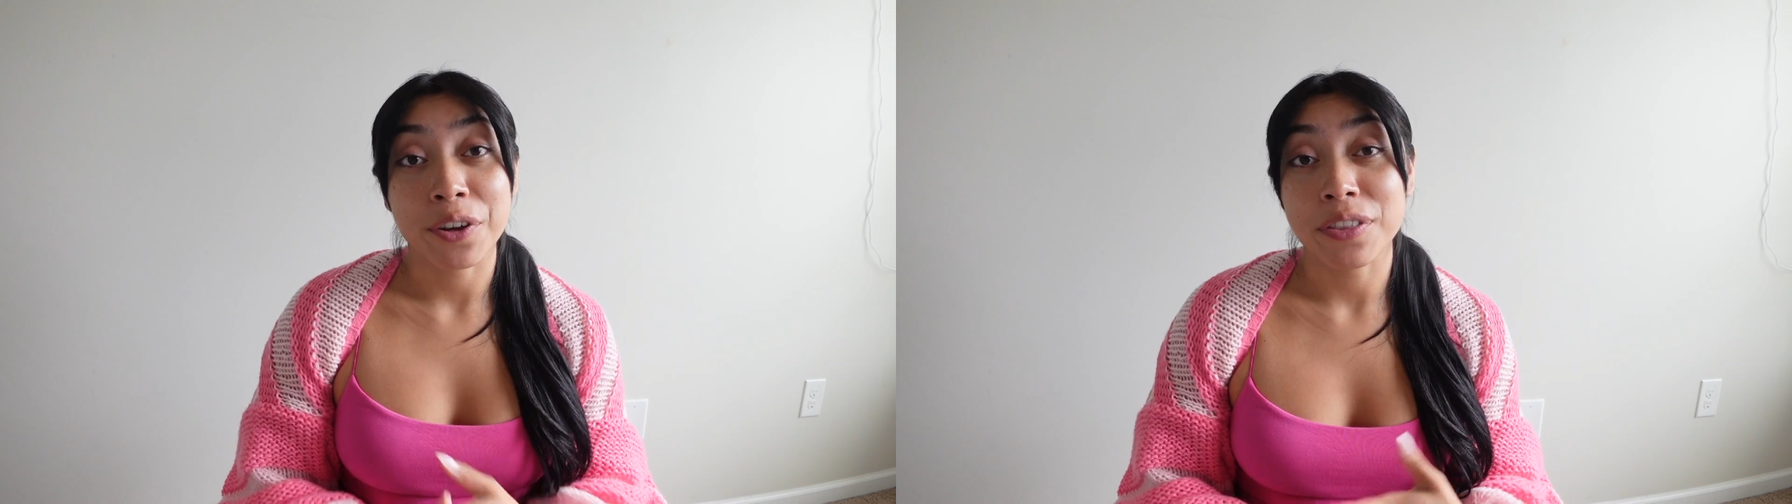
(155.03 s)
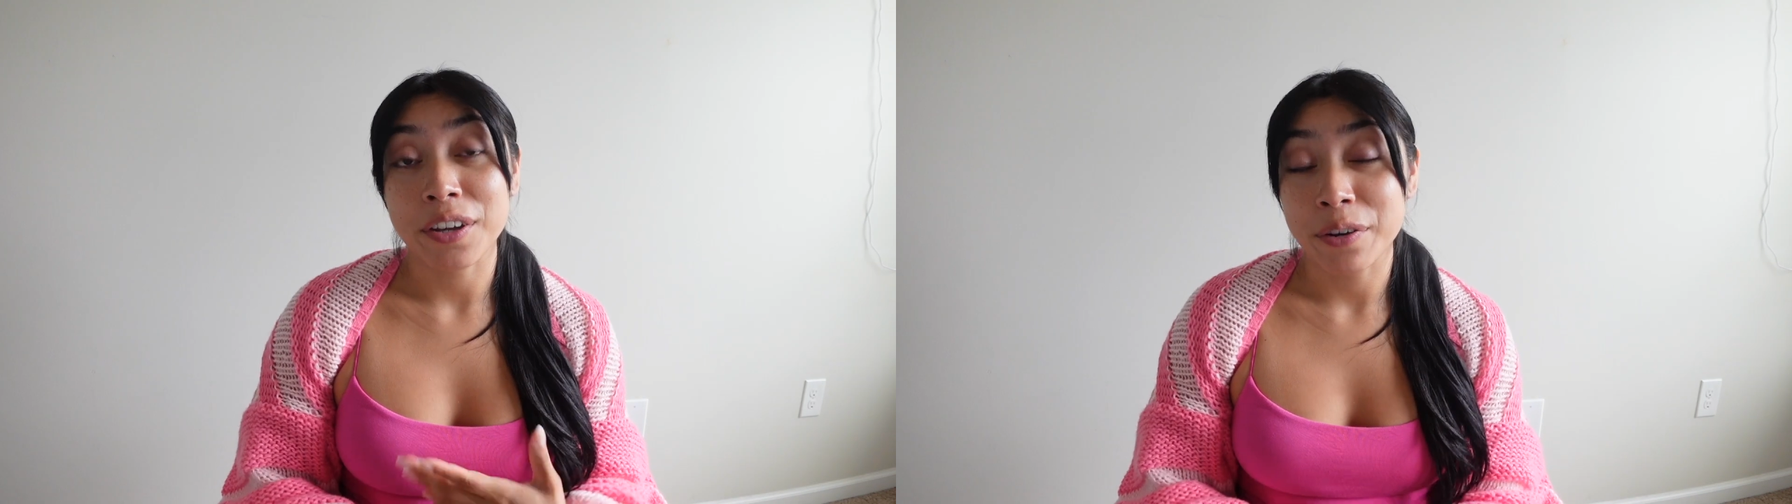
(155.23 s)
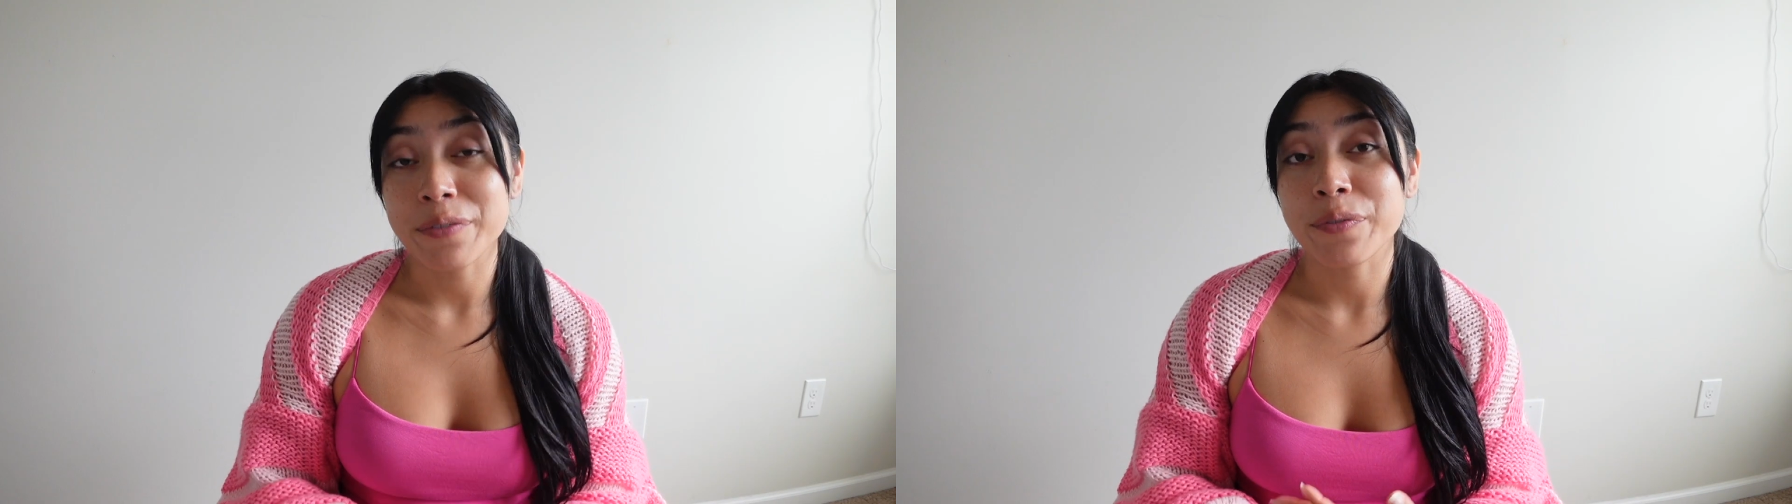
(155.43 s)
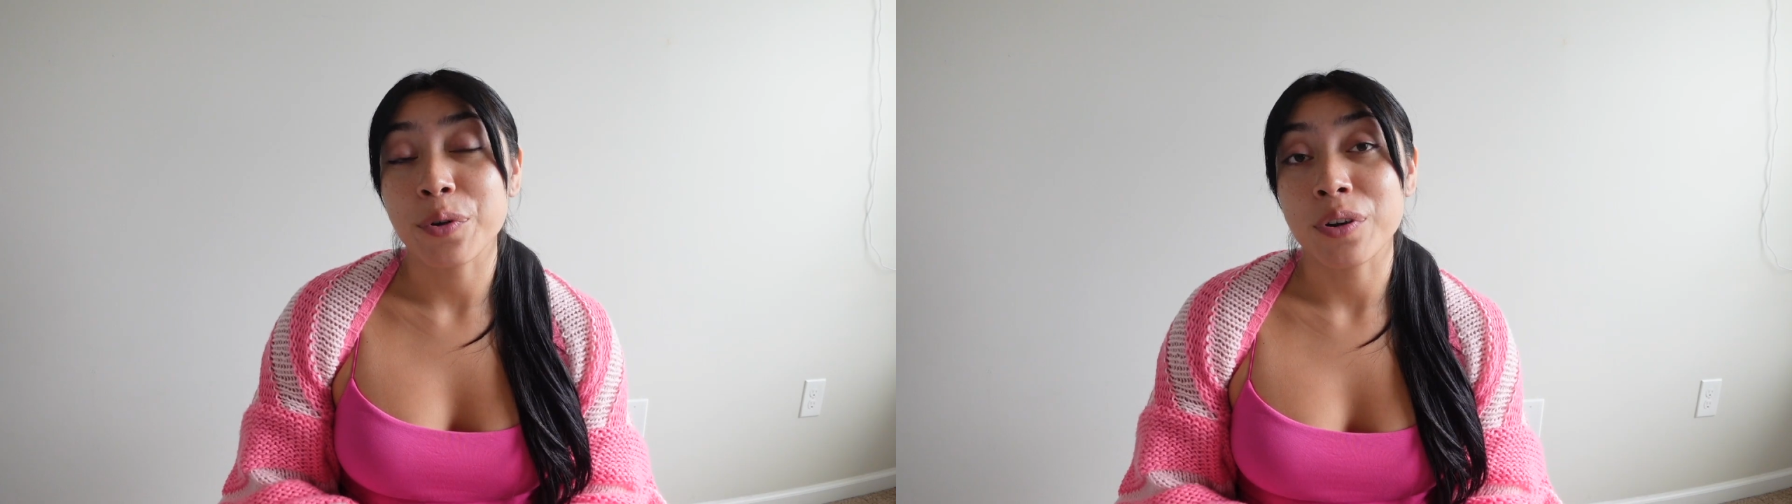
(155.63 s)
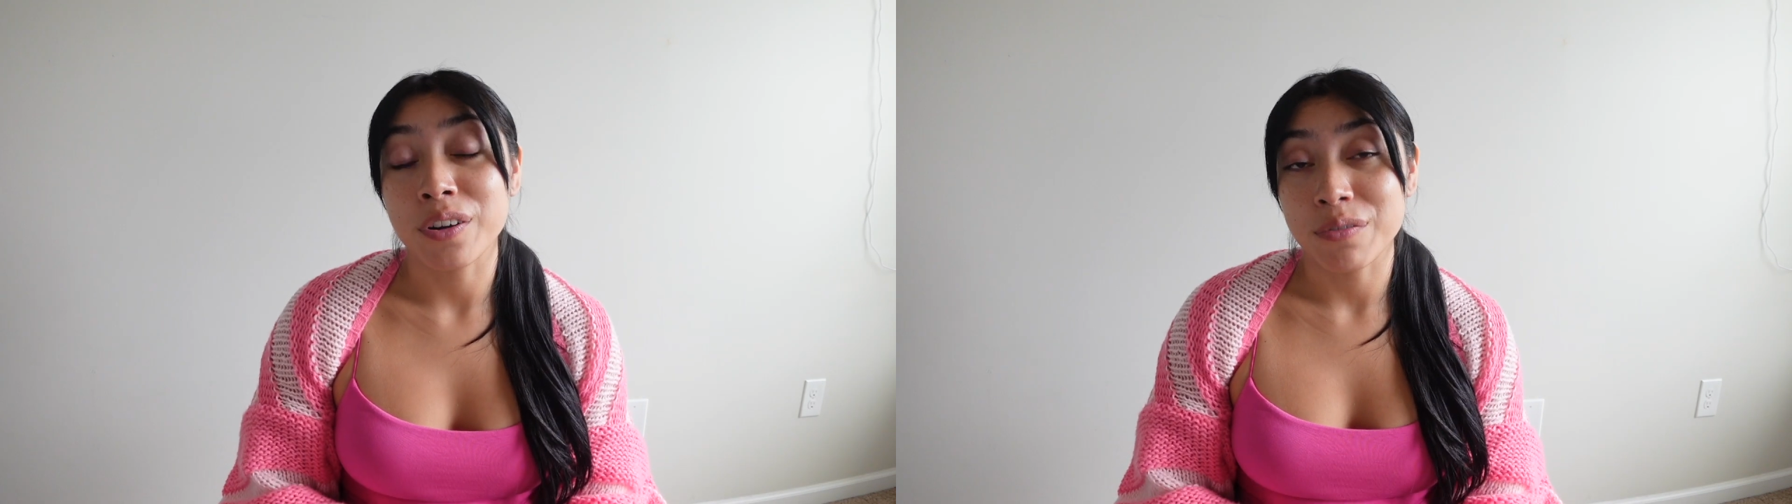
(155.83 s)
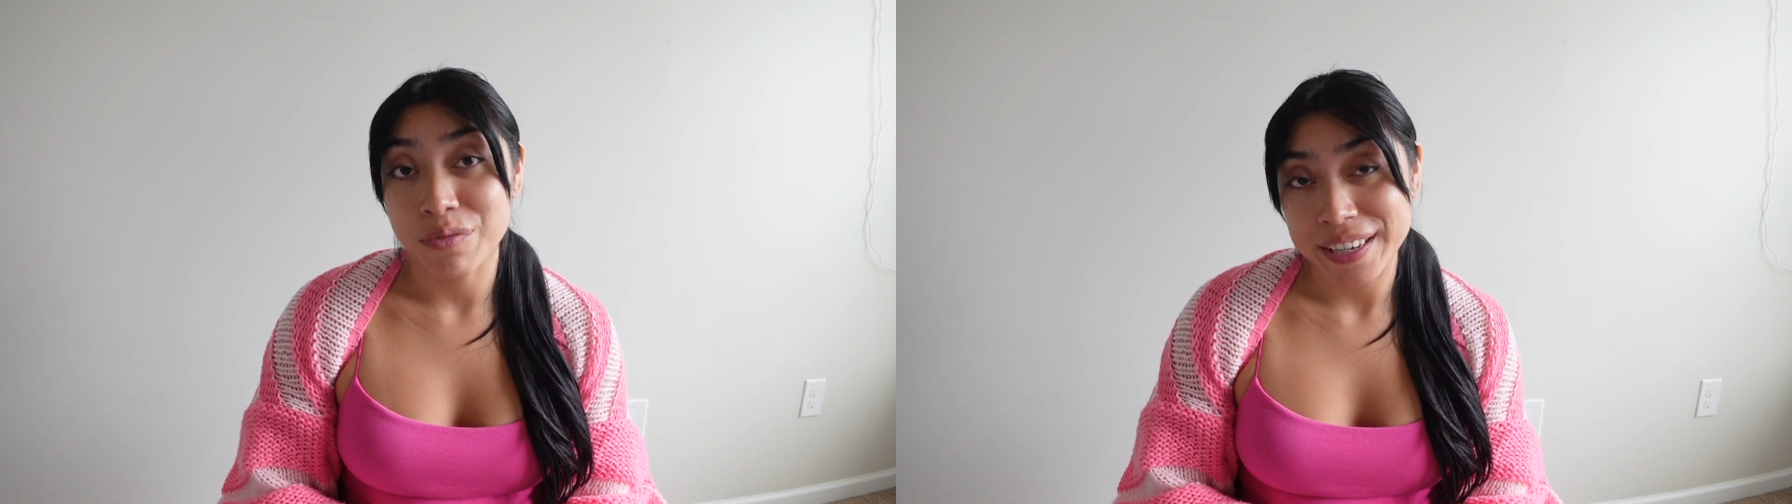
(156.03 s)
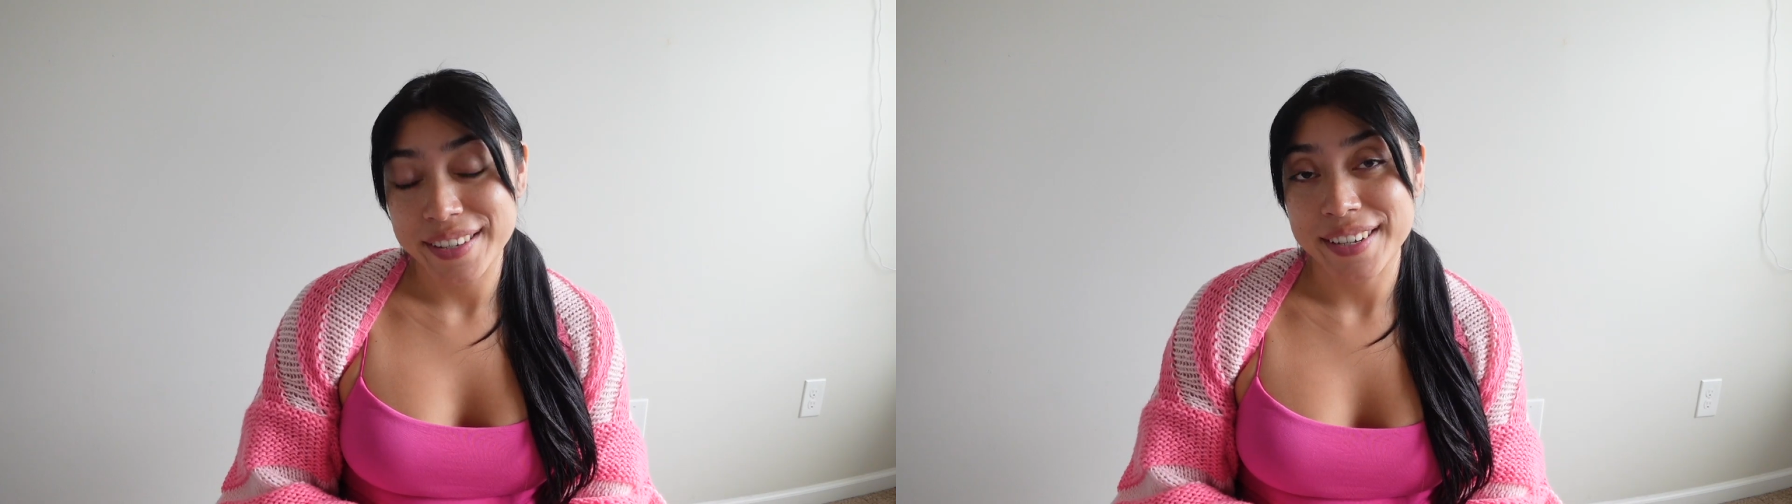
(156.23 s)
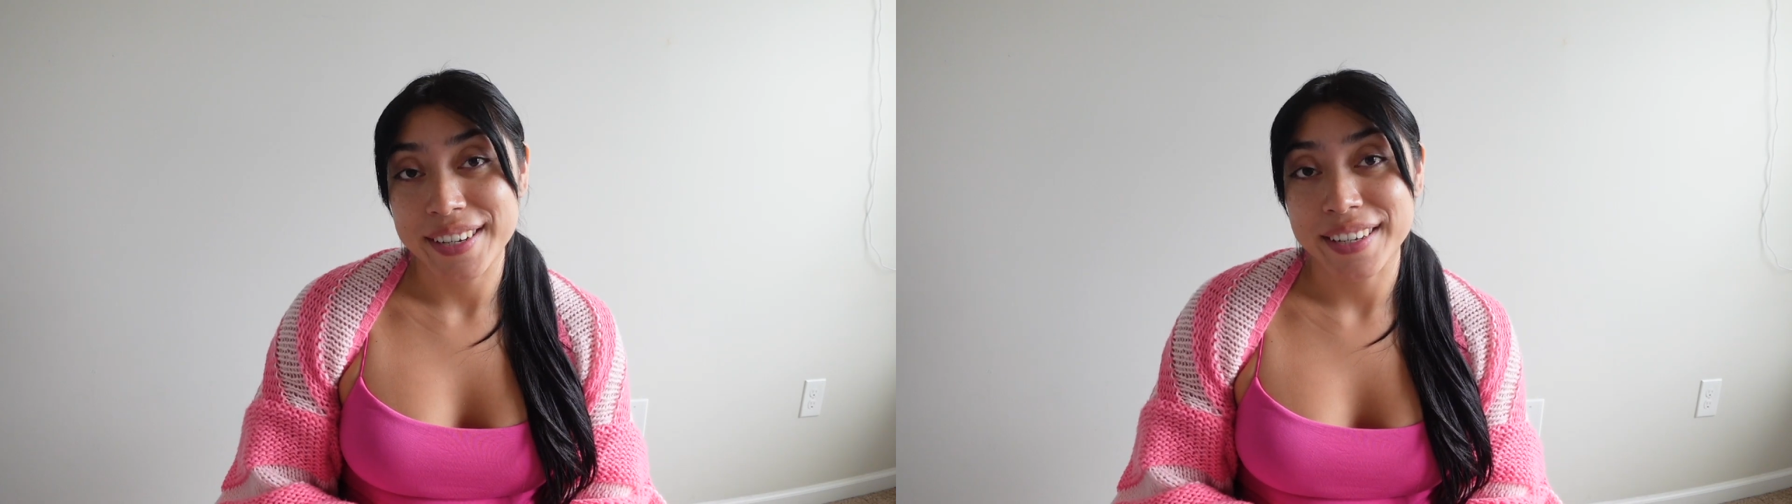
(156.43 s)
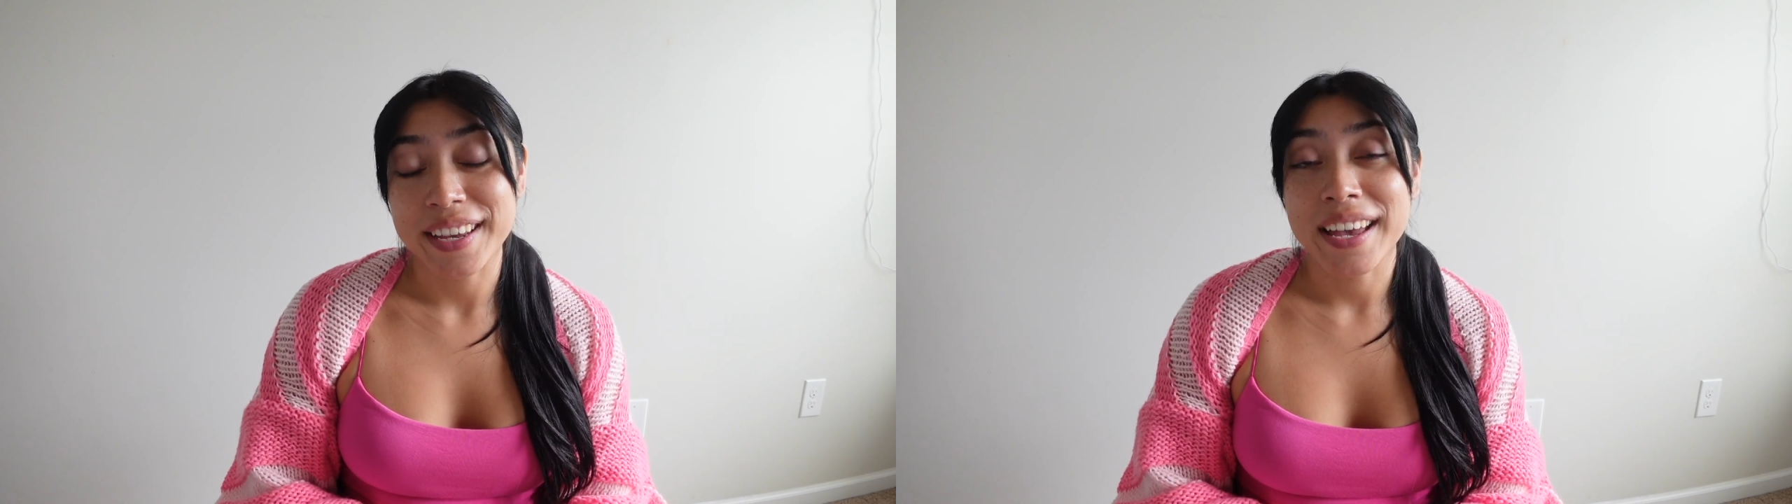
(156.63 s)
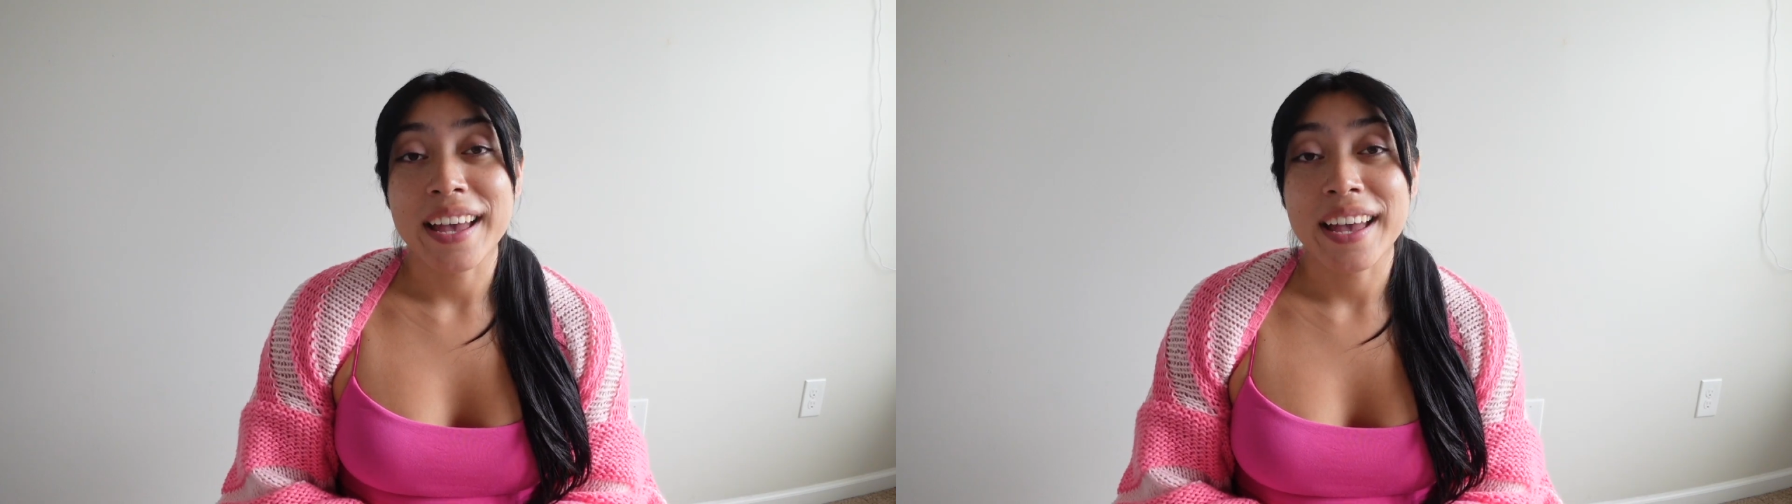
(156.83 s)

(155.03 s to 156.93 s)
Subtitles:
They're there for a reason.